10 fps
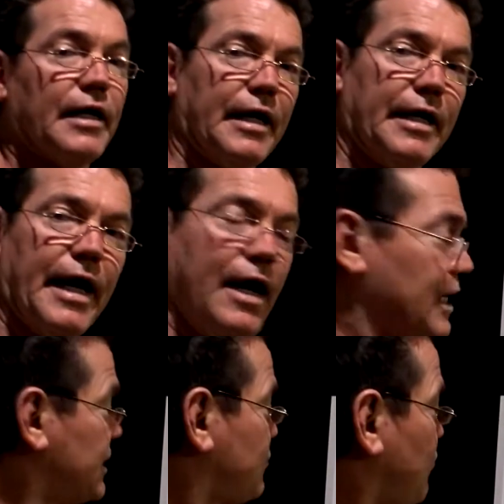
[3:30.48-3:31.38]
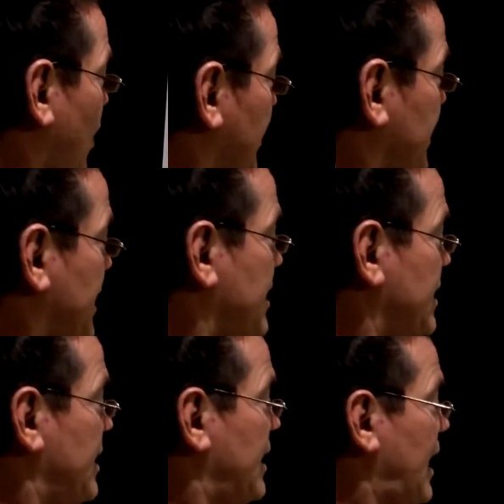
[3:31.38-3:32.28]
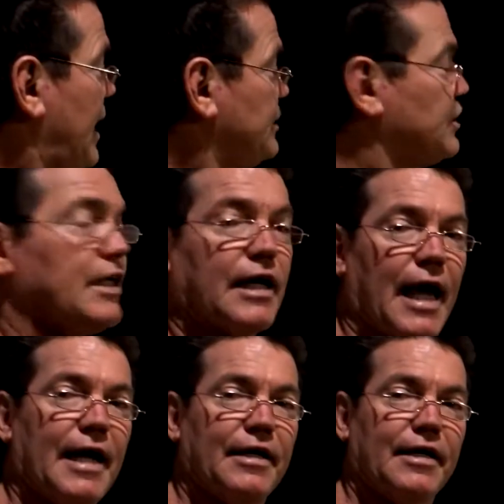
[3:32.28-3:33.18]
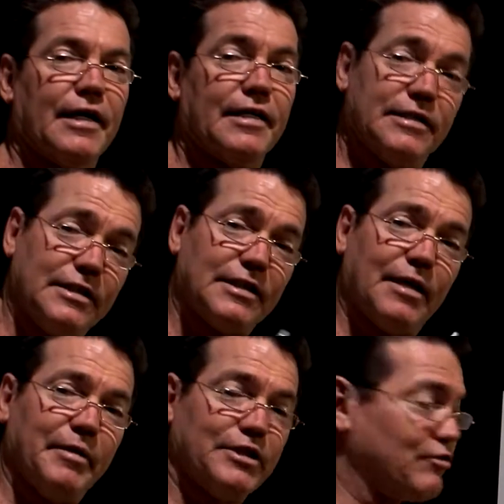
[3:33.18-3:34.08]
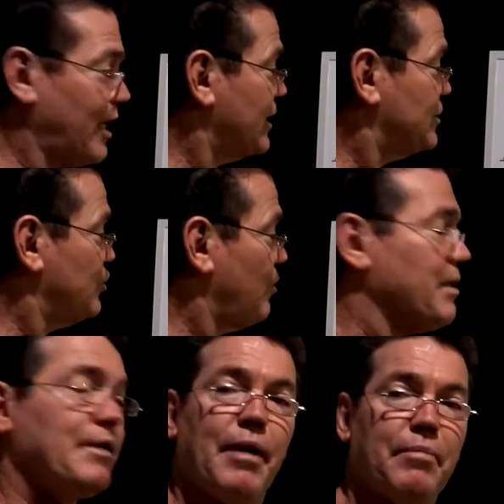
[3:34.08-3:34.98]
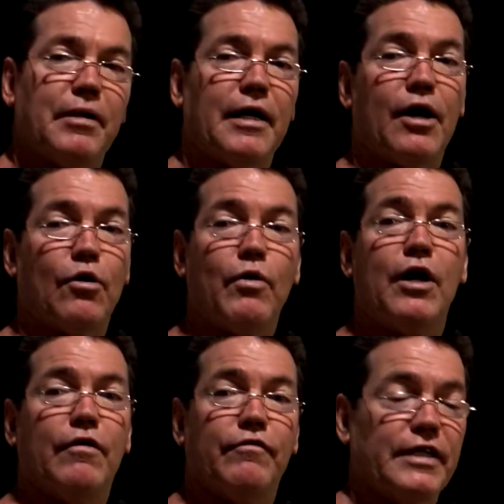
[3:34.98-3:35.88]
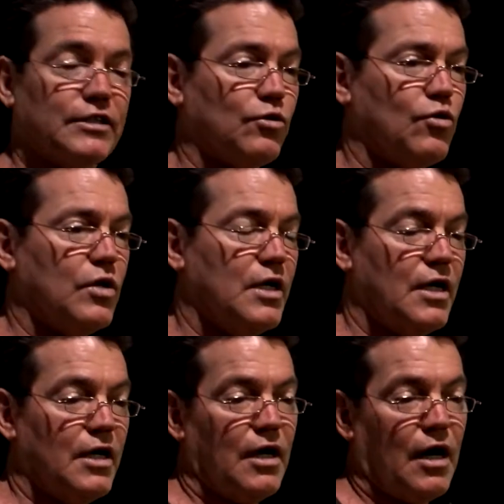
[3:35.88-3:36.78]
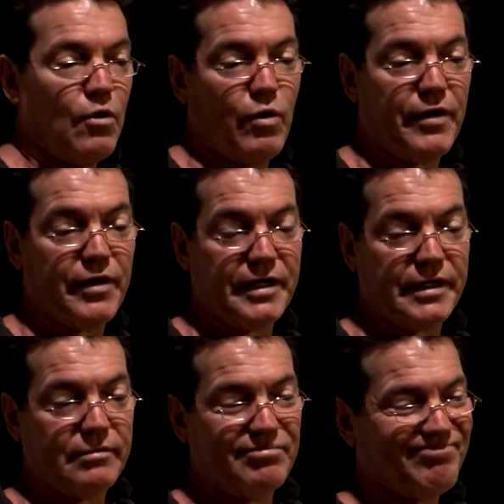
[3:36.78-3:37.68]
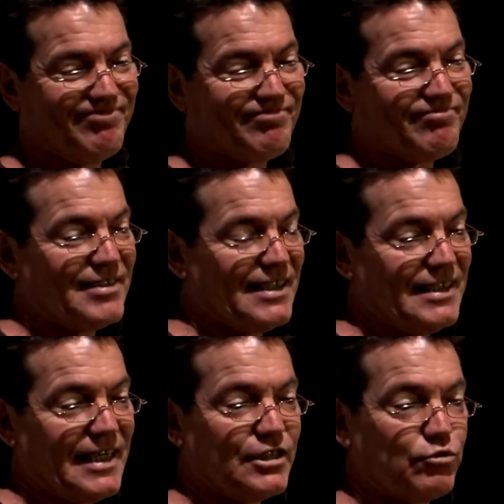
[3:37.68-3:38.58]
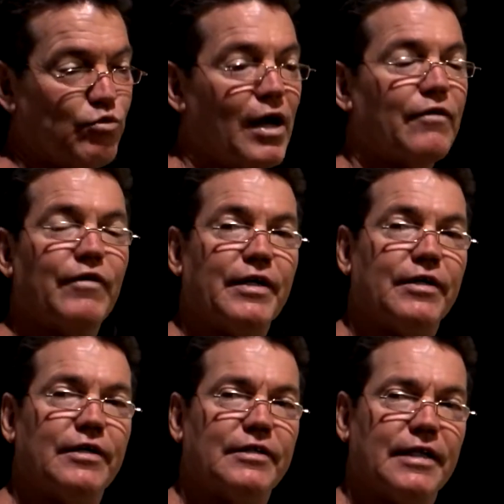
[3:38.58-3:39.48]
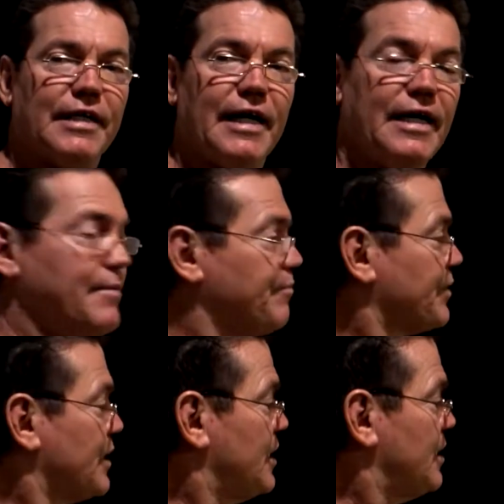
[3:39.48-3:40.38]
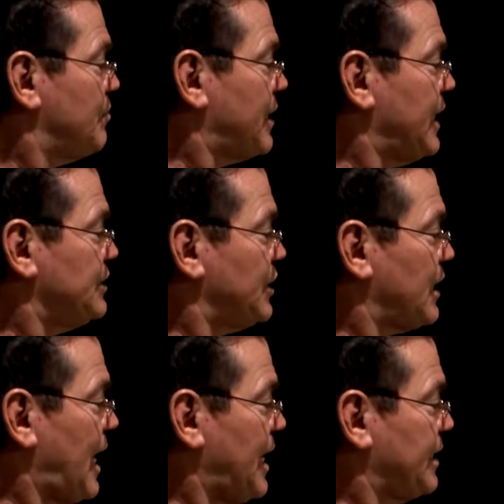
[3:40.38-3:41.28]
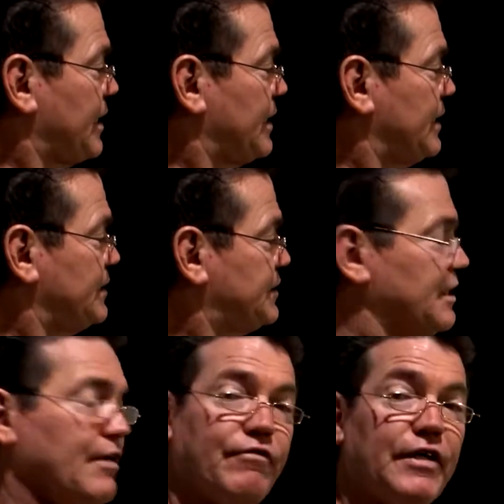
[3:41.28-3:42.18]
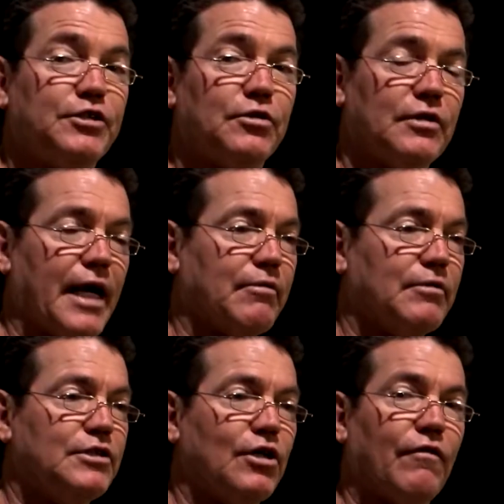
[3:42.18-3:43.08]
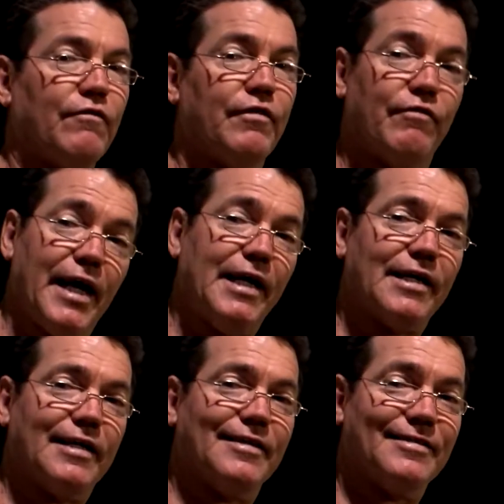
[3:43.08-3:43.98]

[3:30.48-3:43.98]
Now let's write it in ancient Latin. Now this is going to be strange. Not many people are aware of this, or aware that it's relevant today. But ancient Latin is the official language of the Vatican.